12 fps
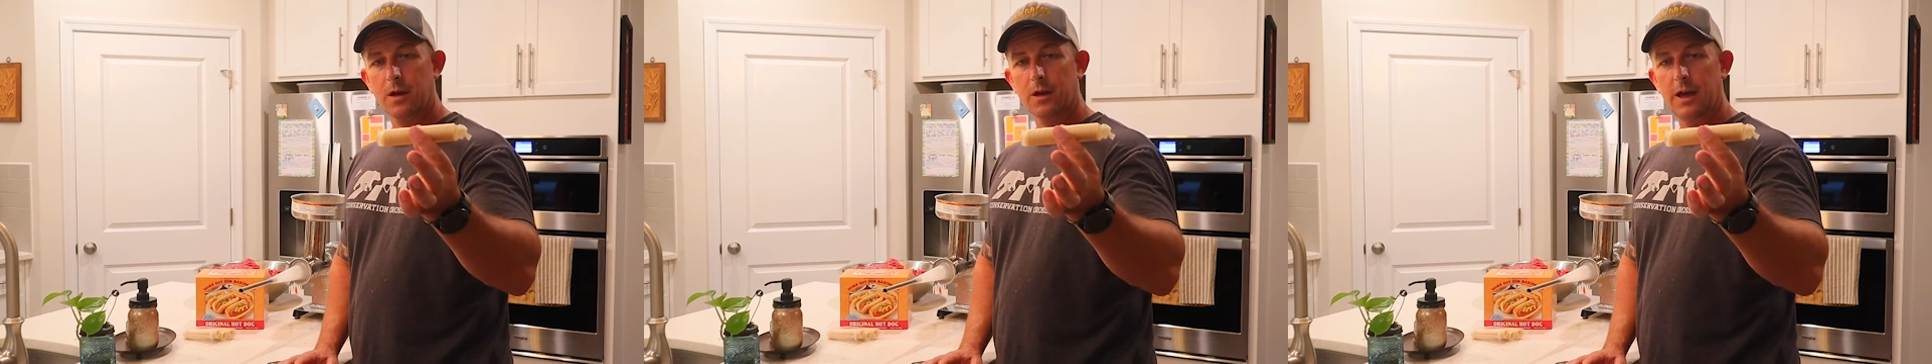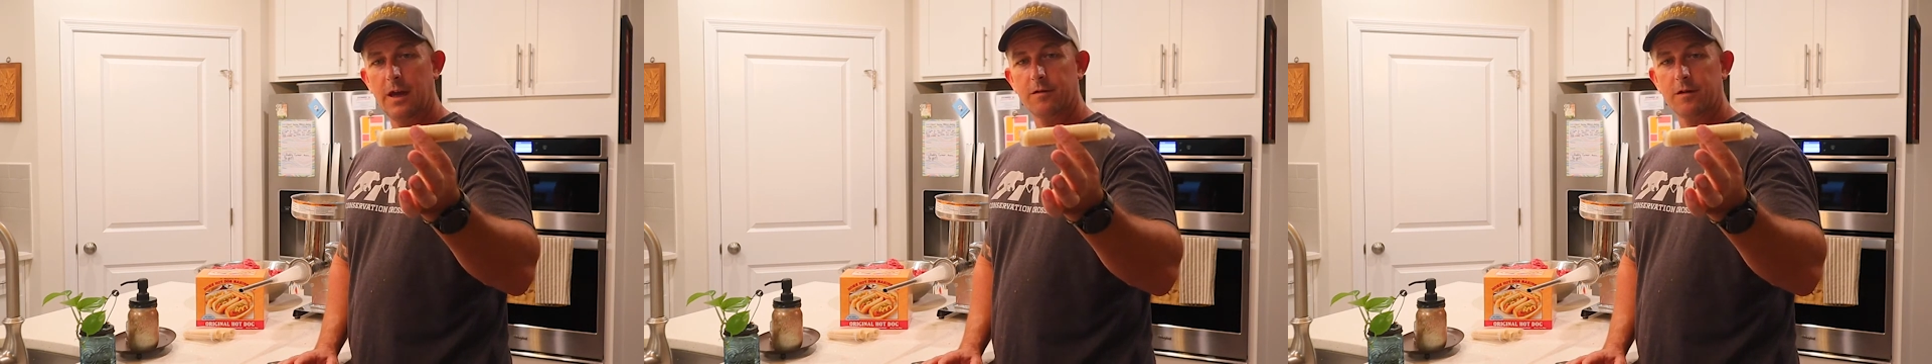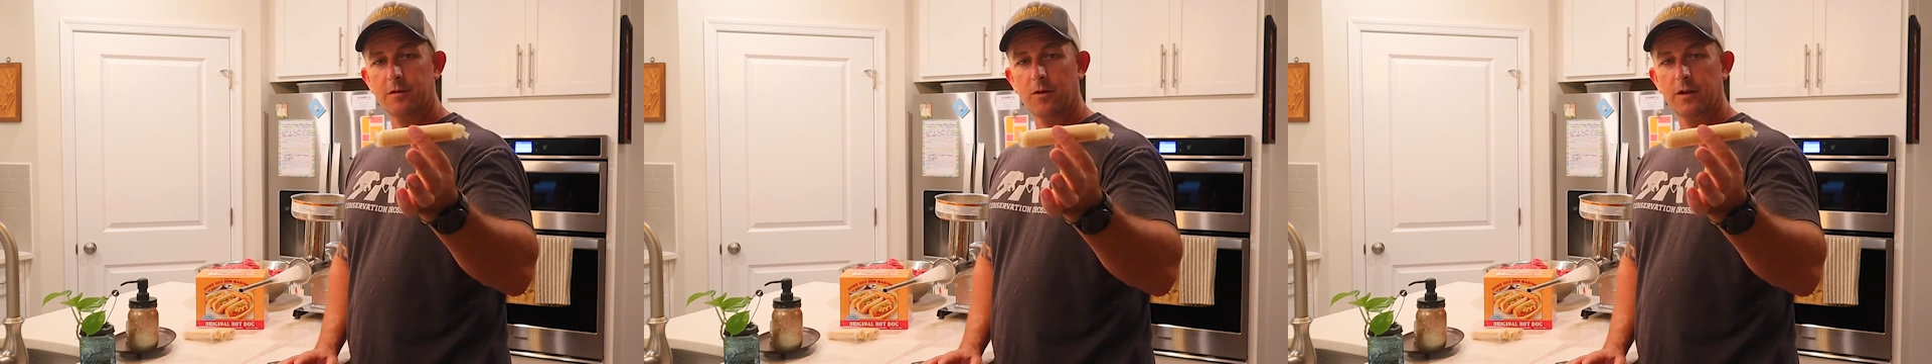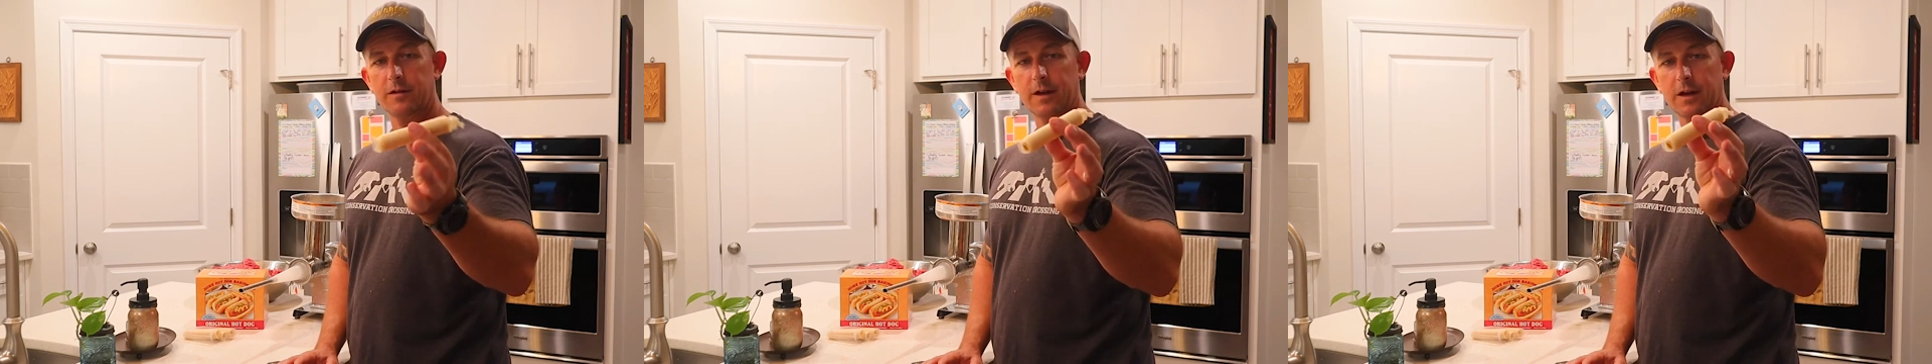casings are
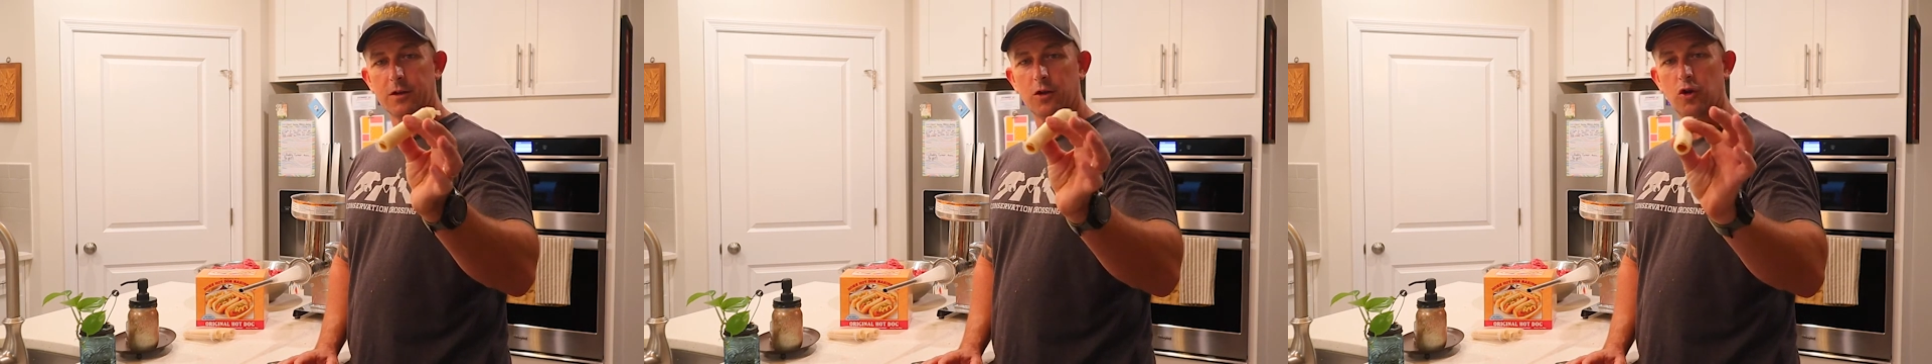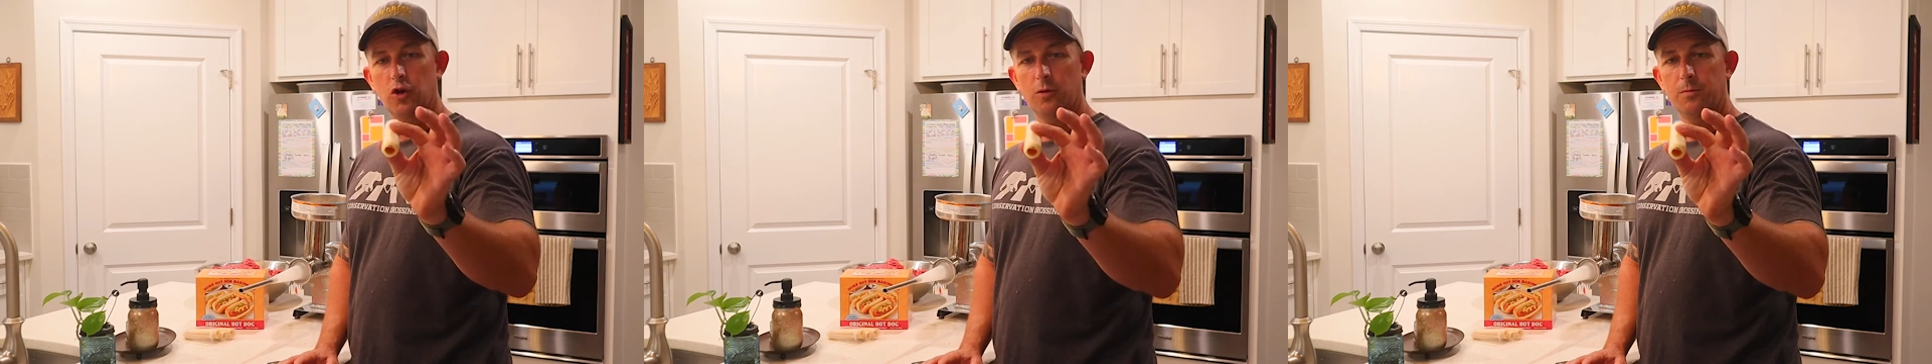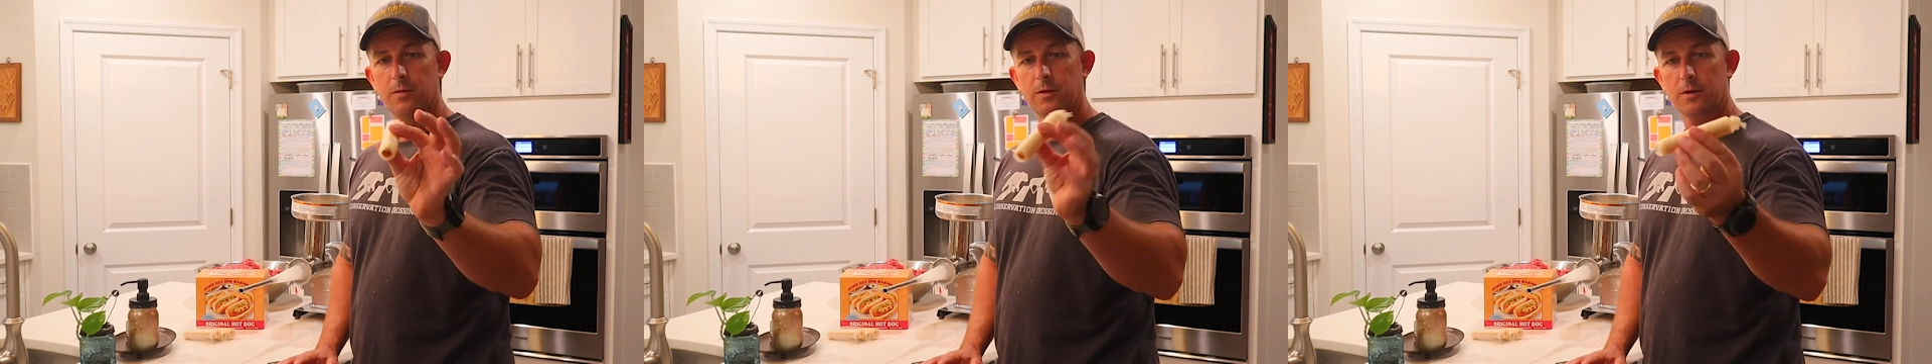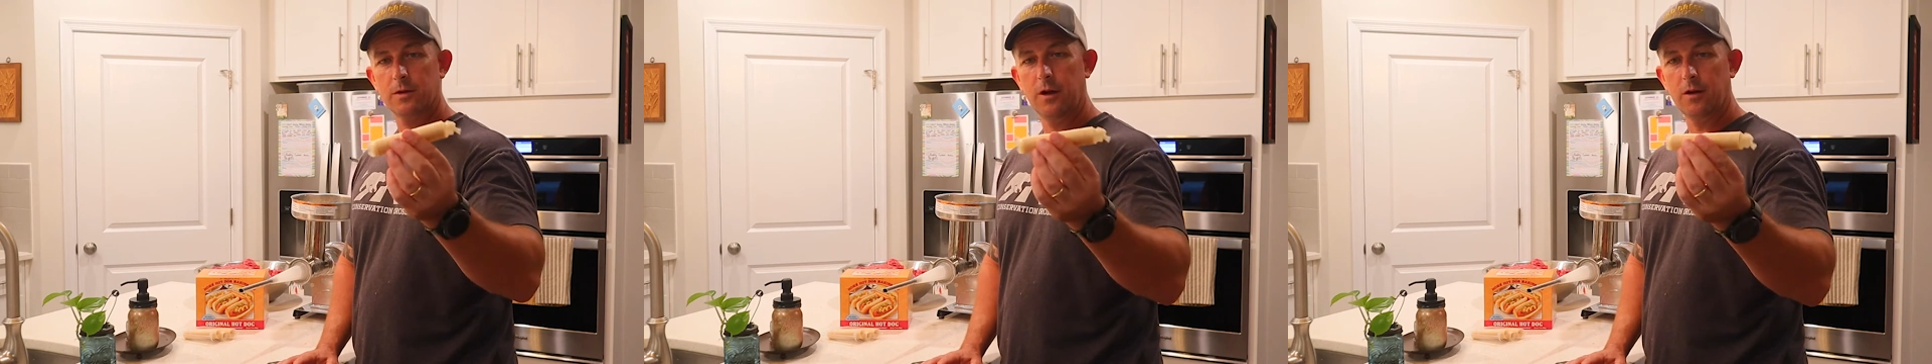on this like a tube,
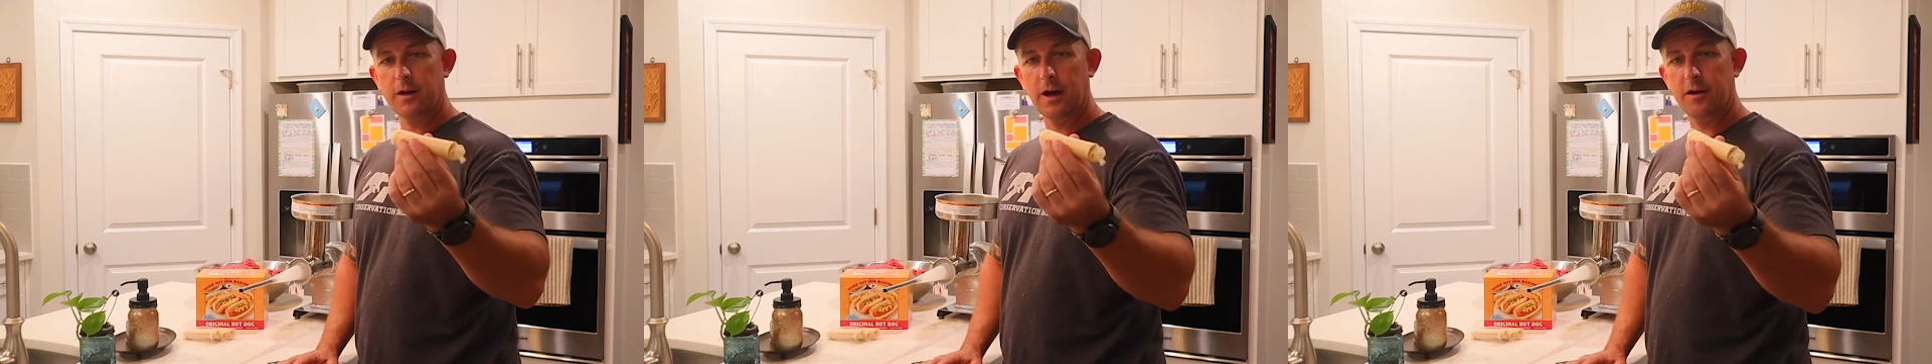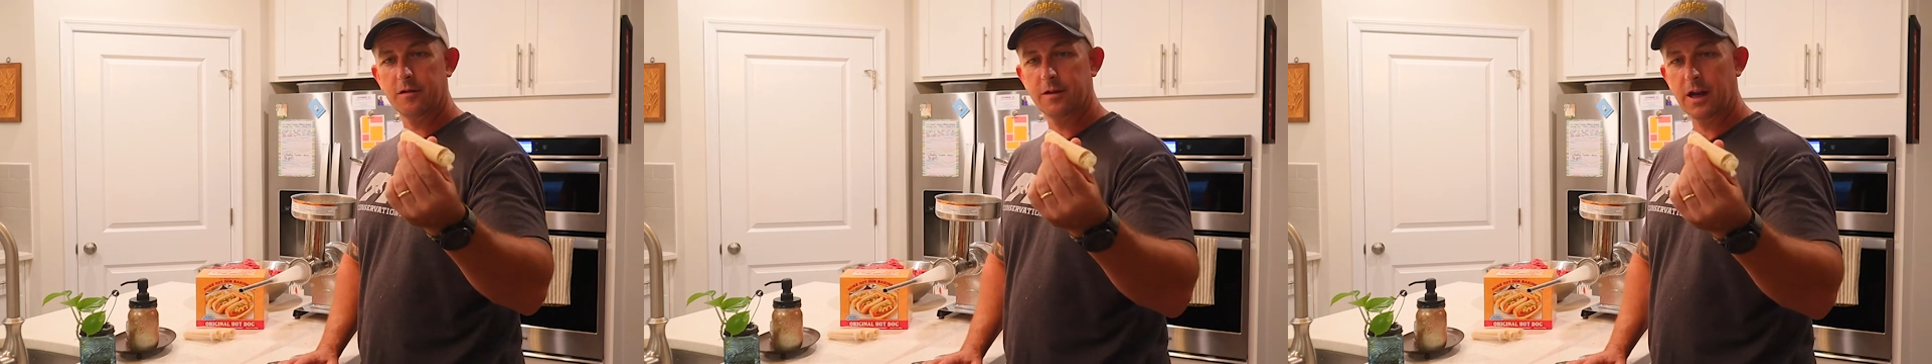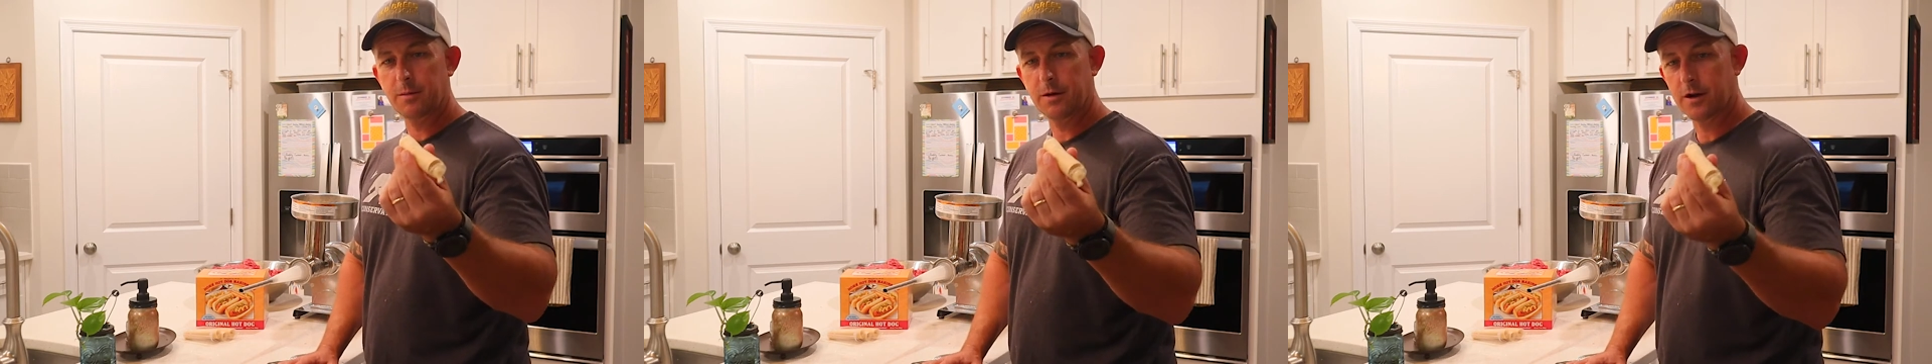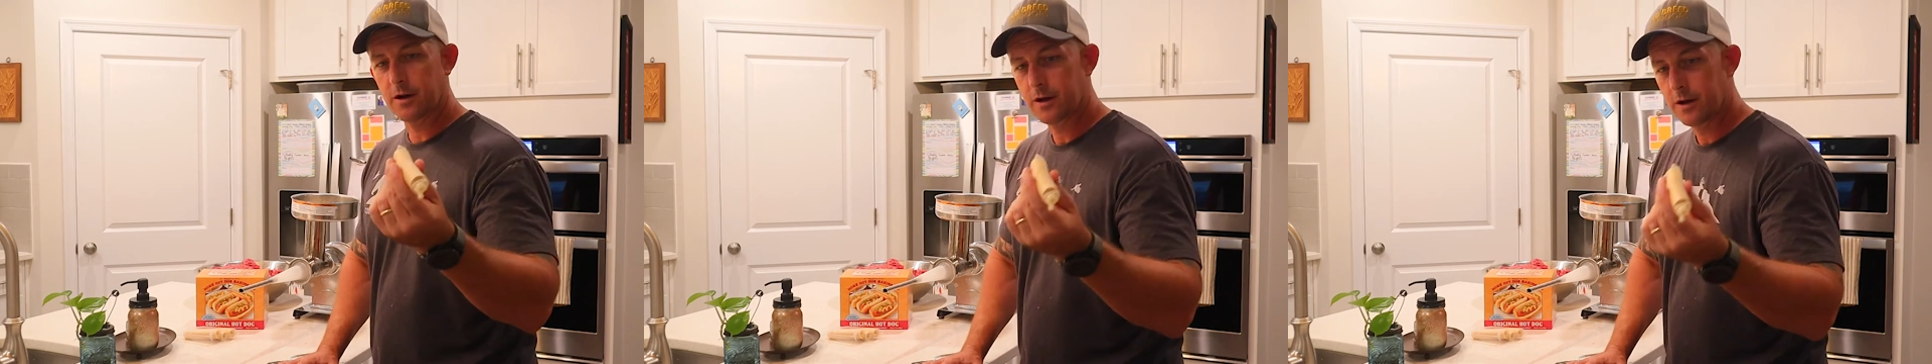kind of set up here,